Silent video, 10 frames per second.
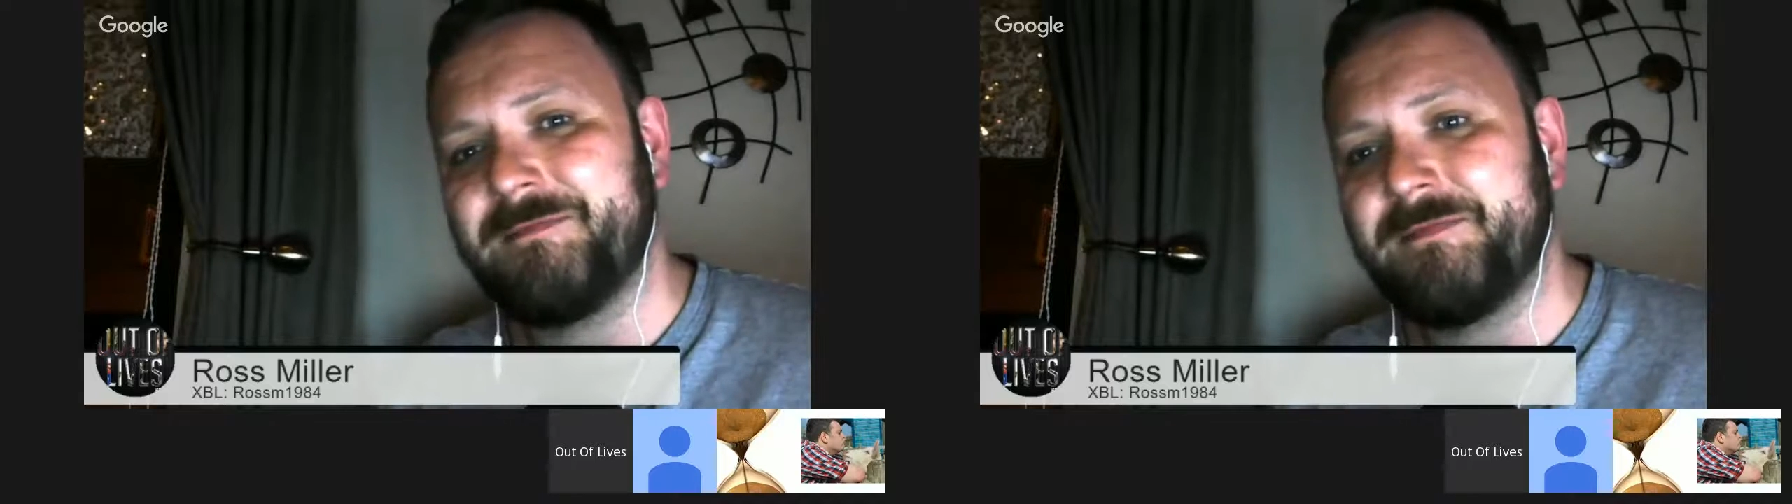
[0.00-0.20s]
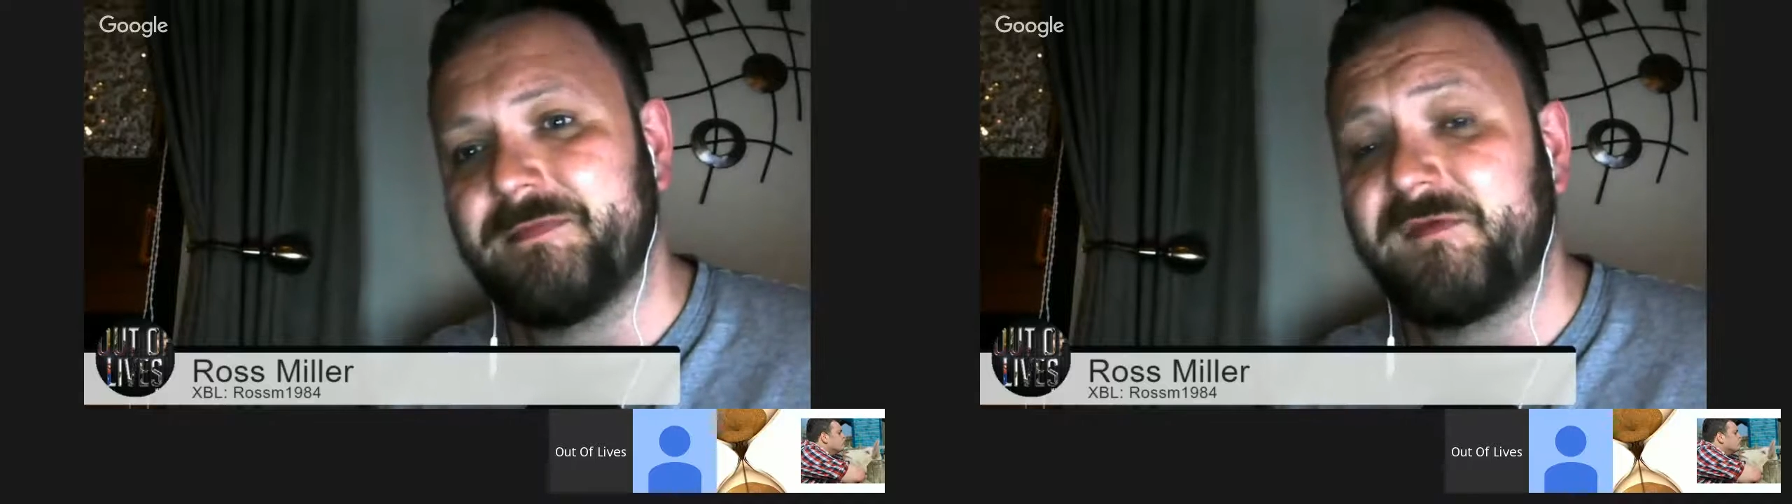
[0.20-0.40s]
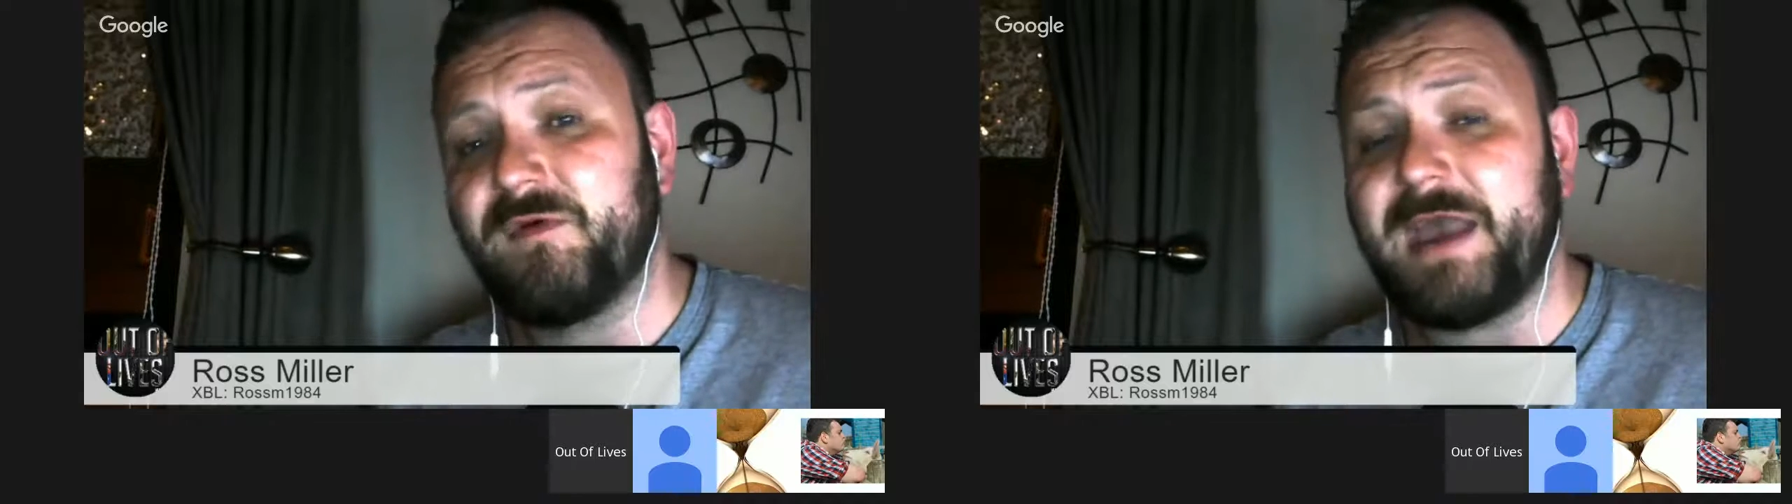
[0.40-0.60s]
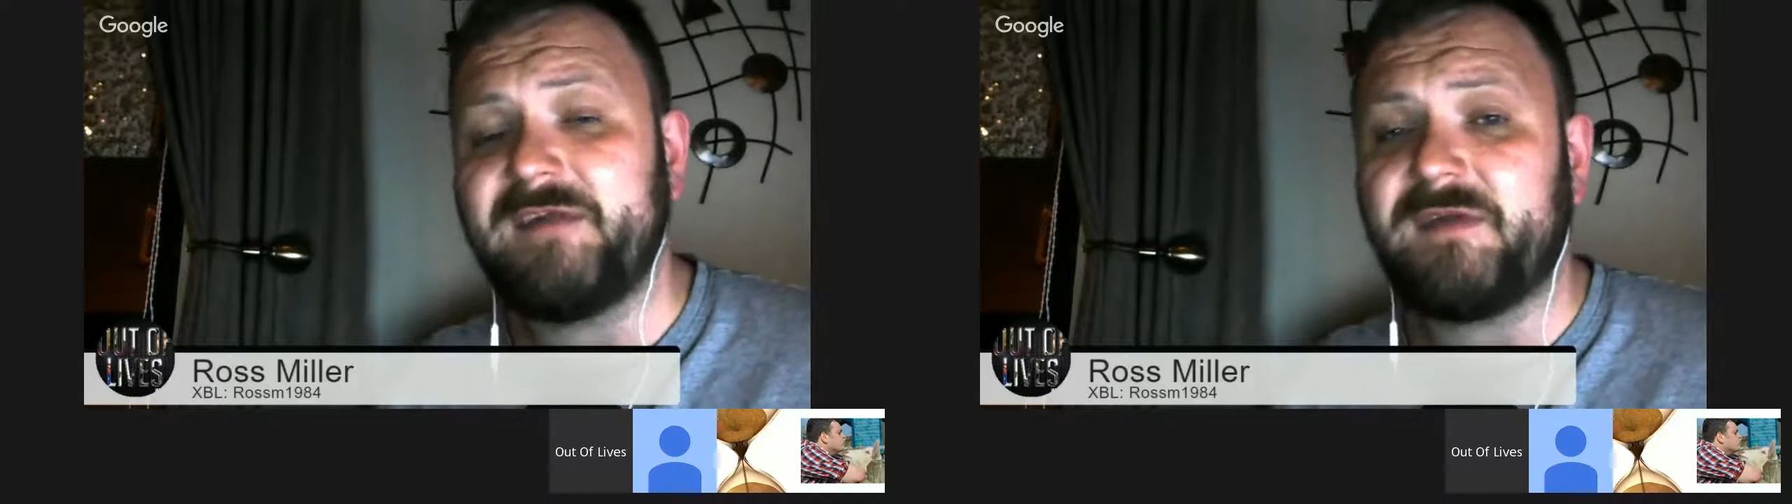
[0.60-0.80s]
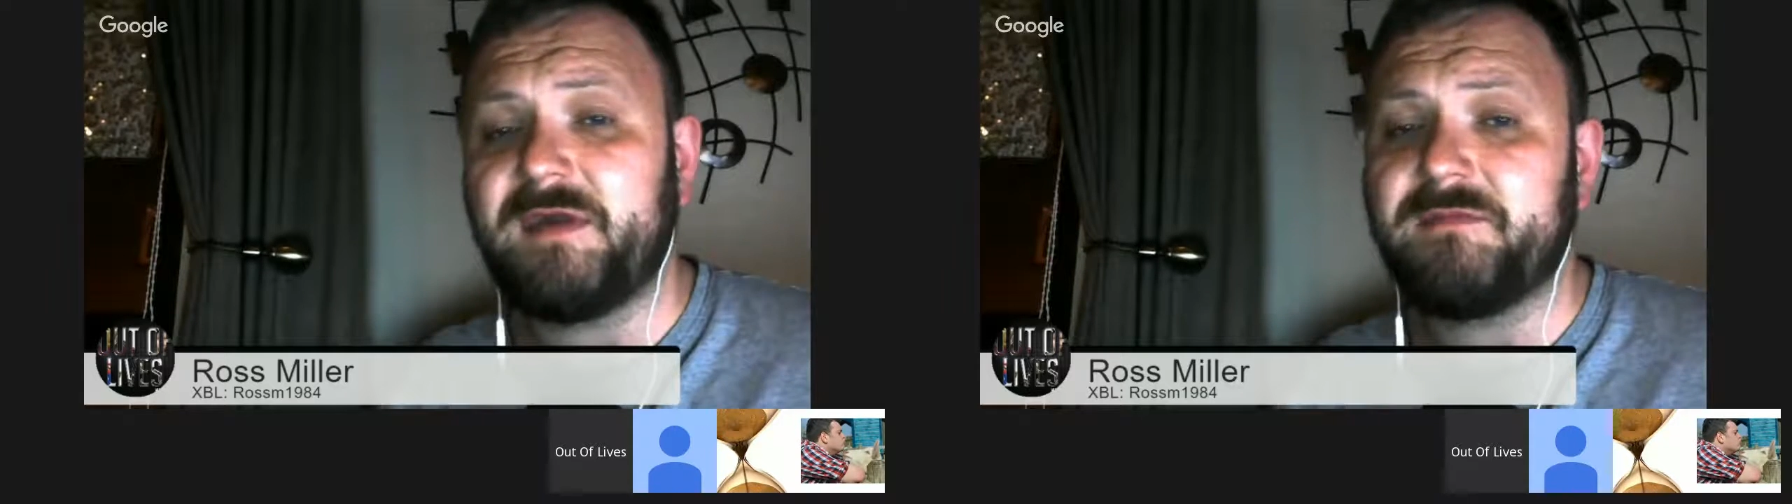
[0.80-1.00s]
So
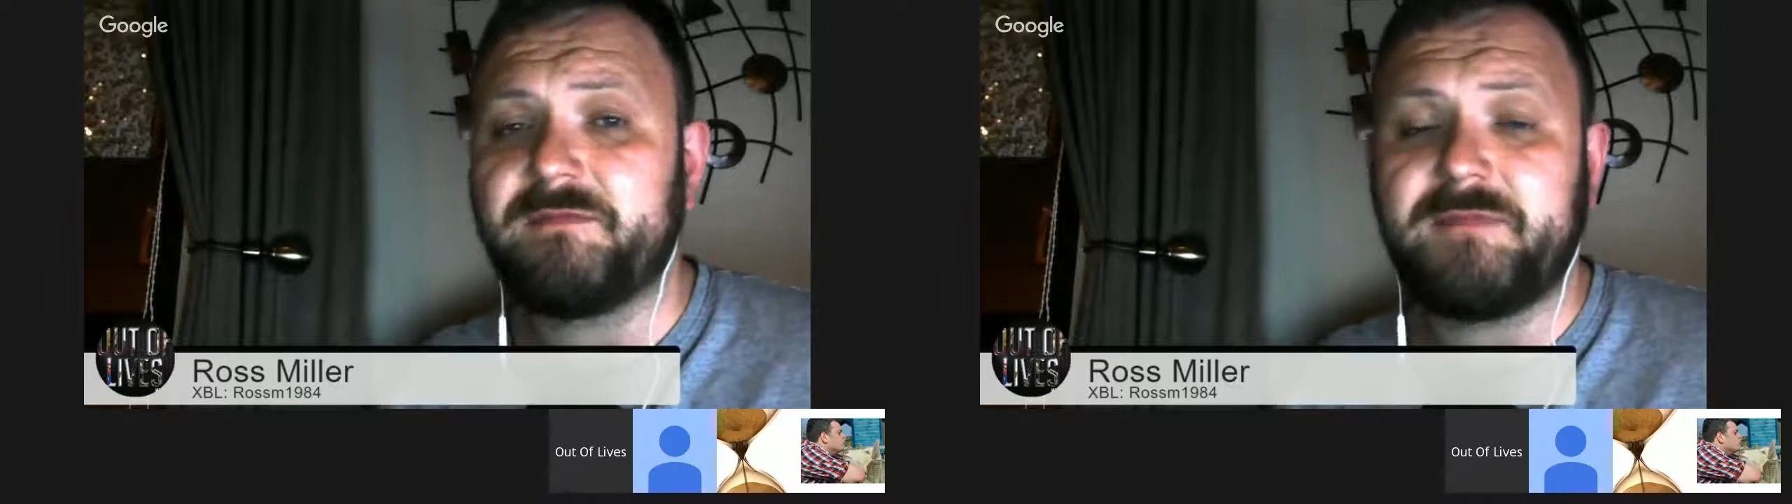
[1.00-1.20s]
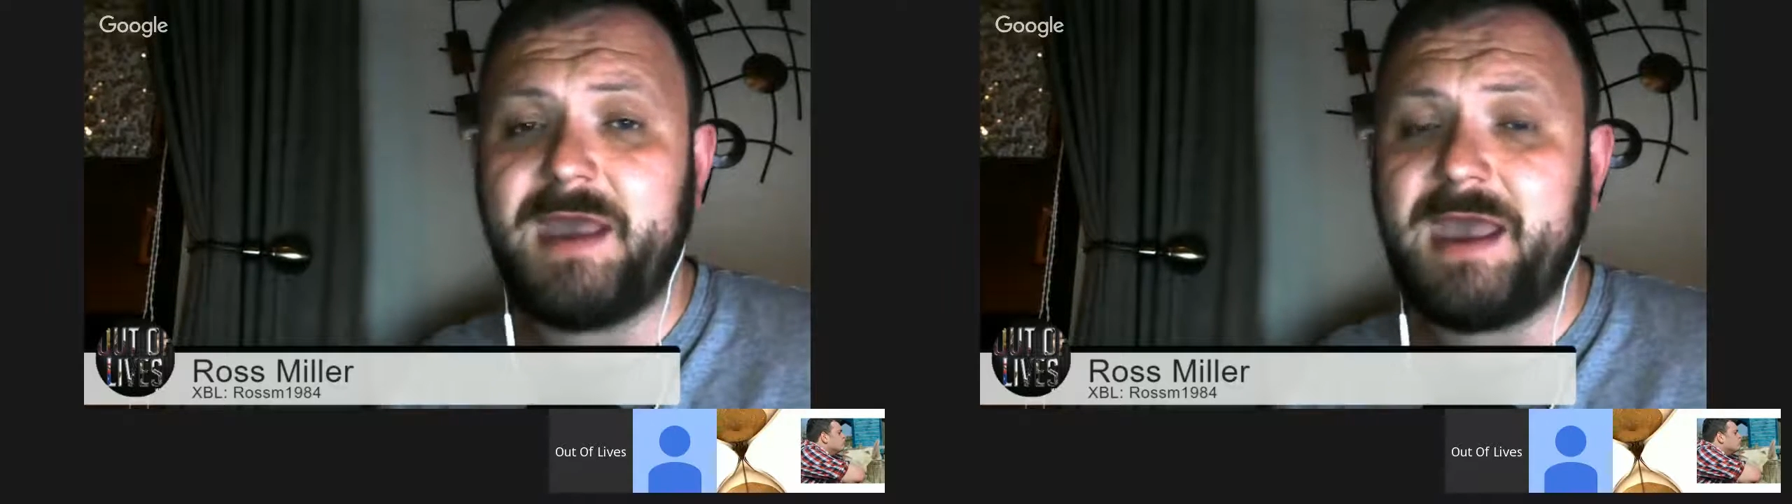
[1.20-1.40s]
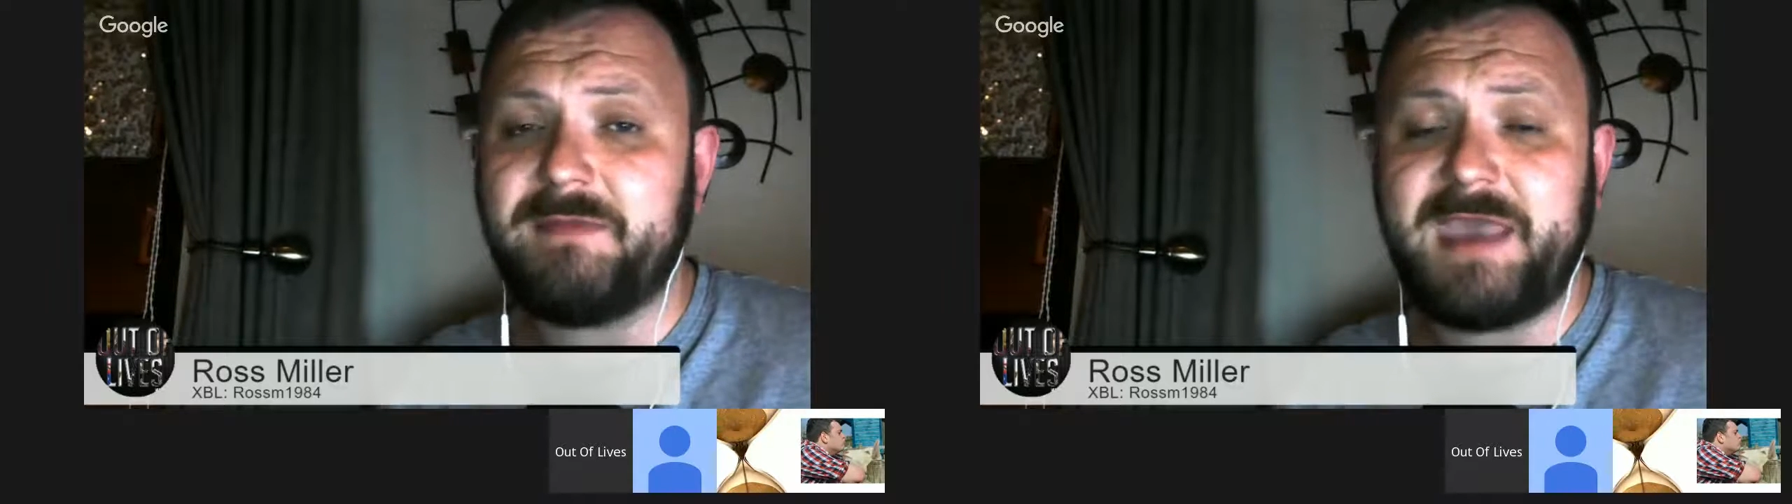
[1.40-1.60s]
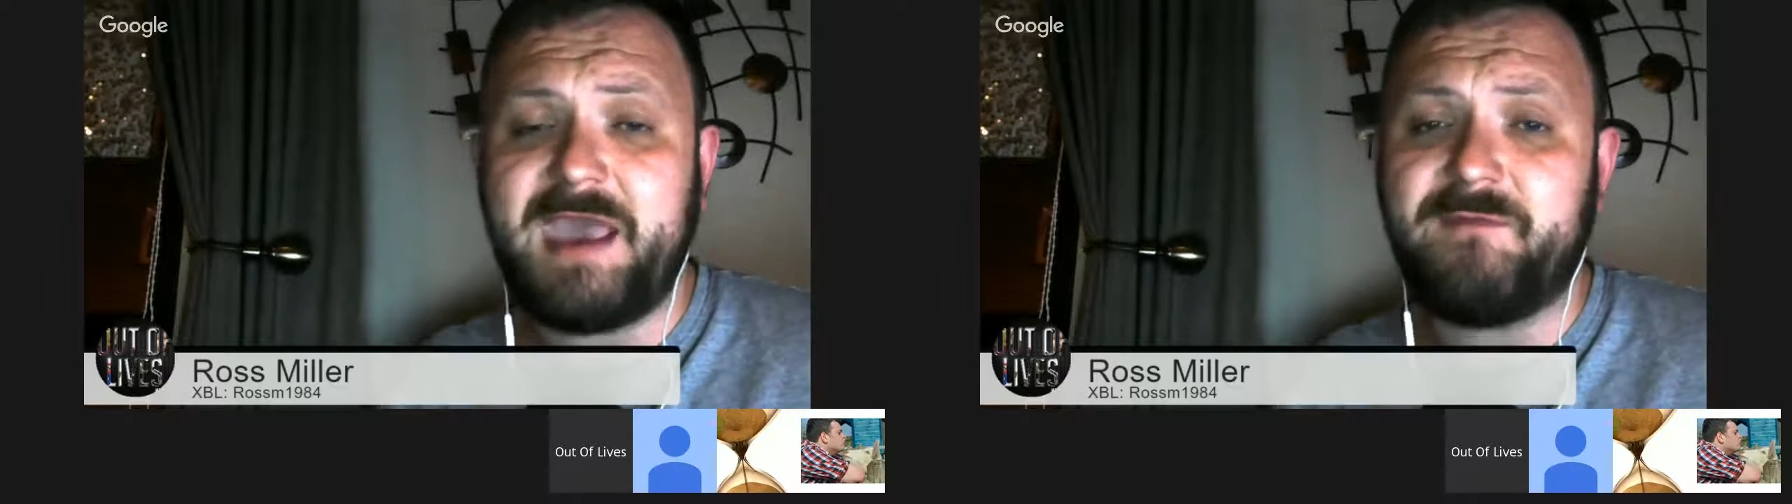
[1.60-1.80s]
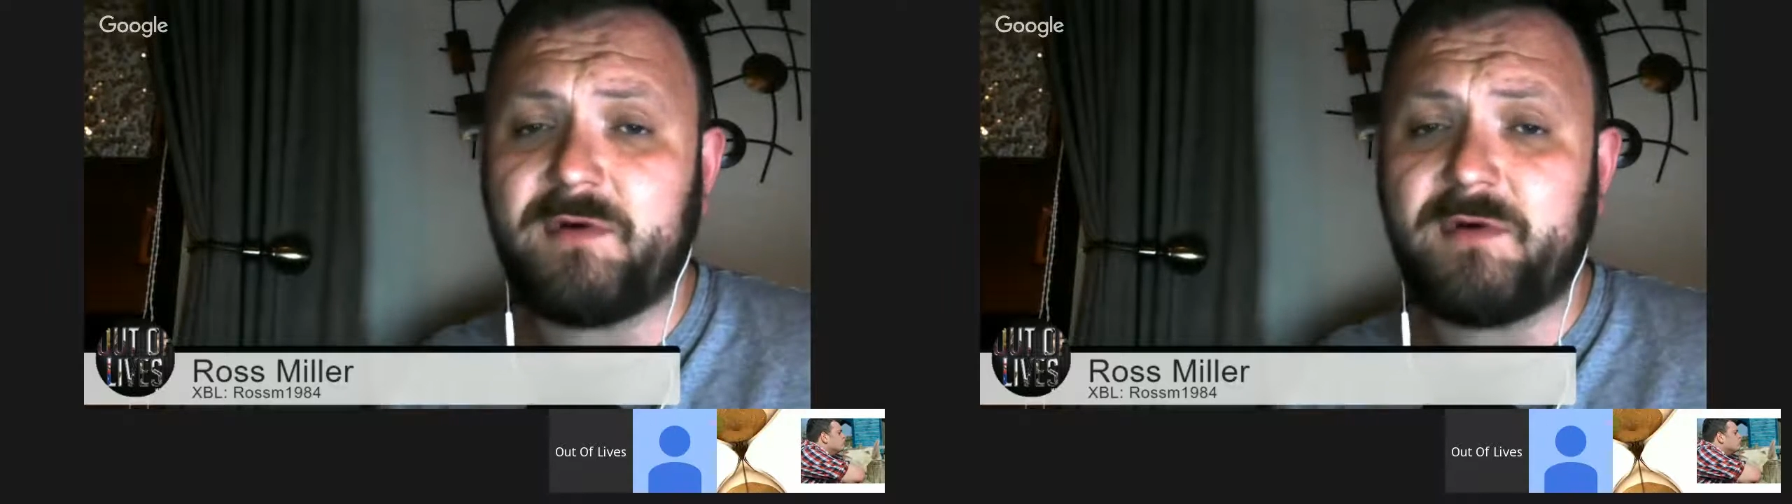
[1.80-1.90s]
guys, Kev,